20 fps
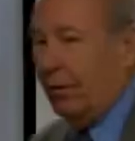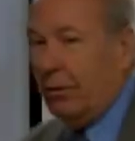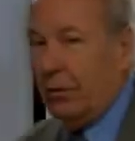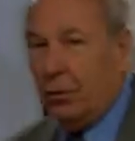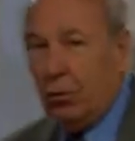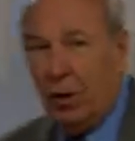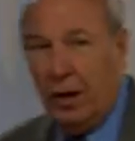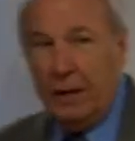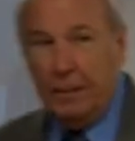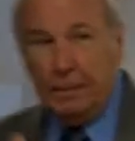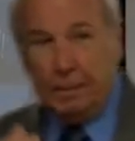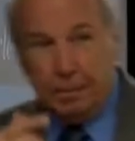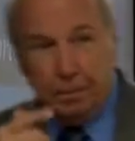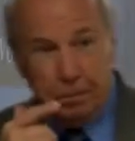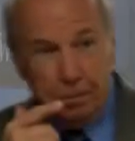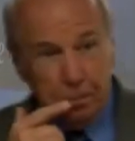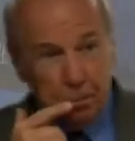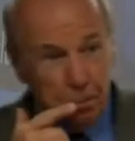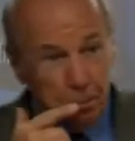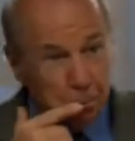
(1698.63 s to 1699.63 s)
the Great
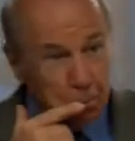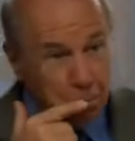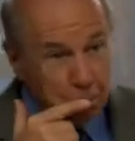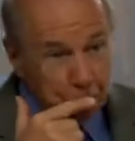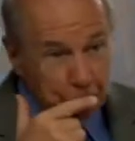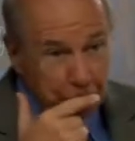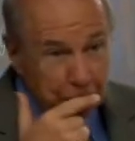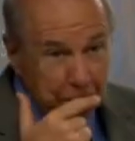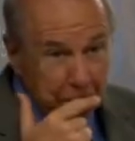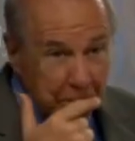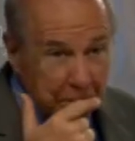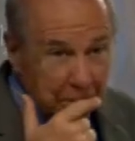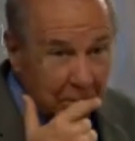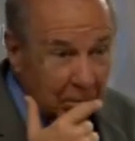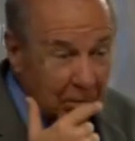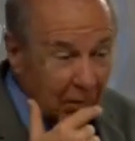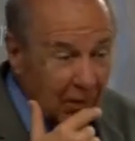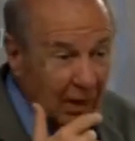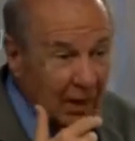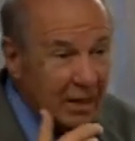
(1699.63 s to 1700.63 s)

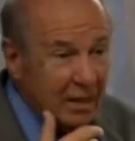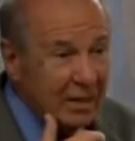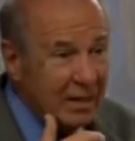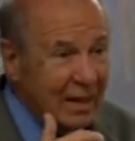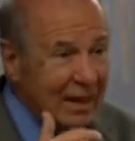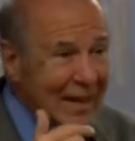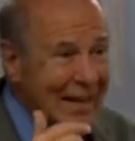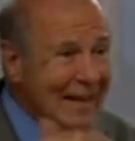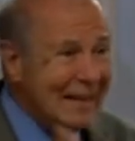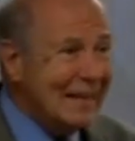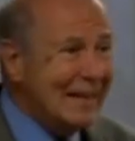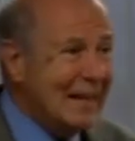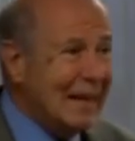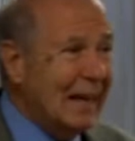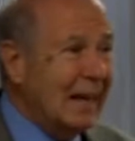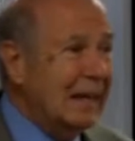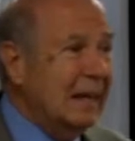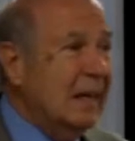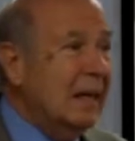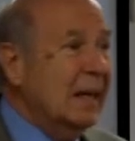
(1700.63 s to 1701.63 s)
is that he
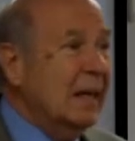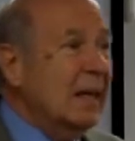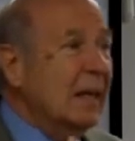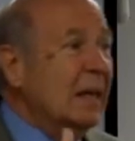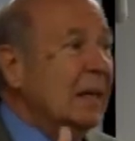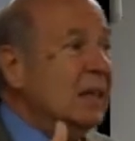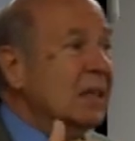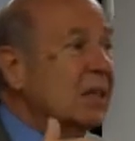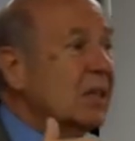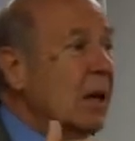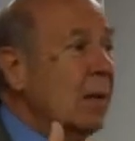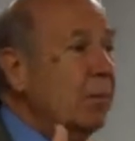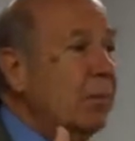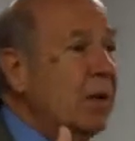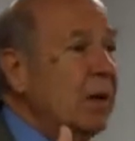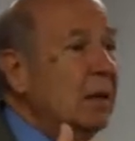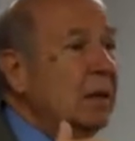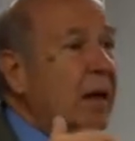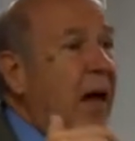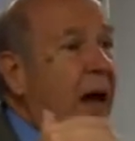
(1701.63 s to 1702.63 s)
did
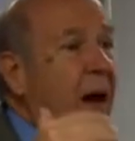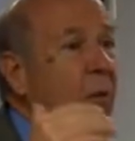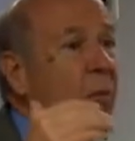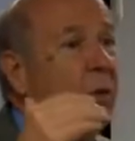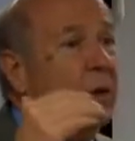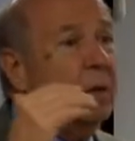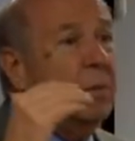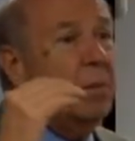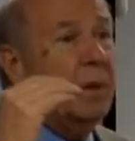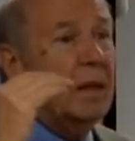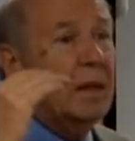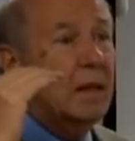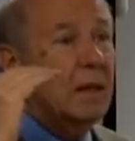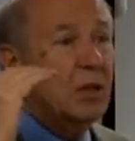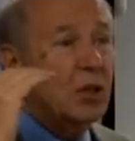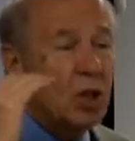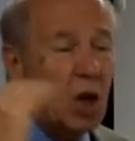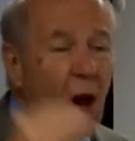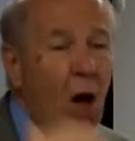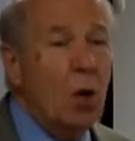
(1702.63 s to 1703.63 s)
something that would be
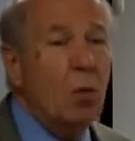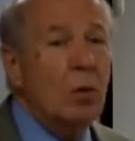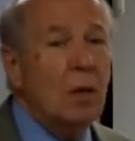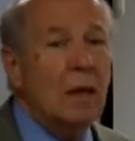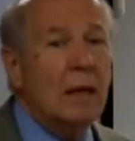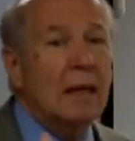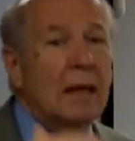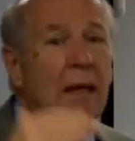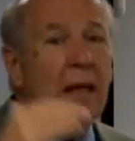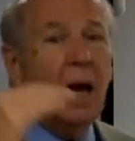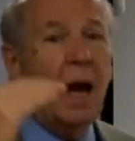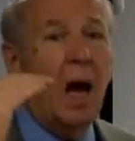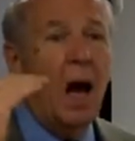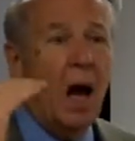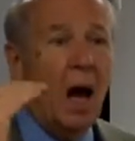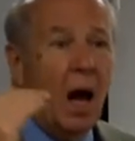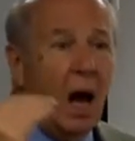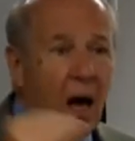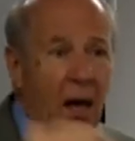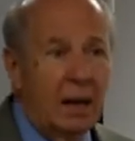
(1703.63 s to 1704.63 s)
totally
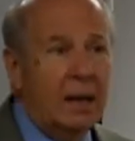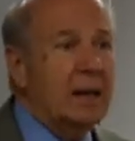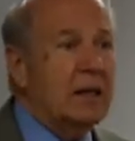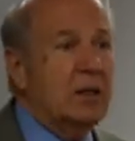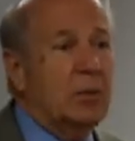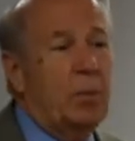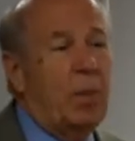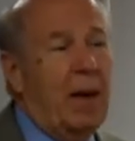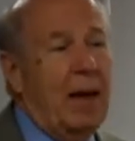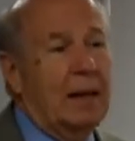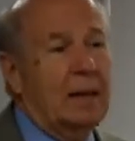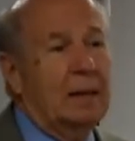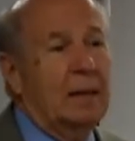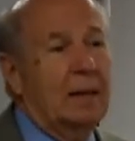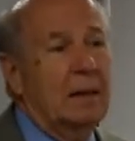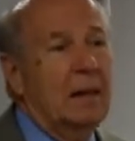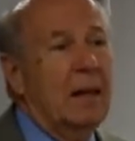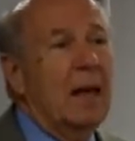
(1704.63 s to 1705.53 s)
unexpected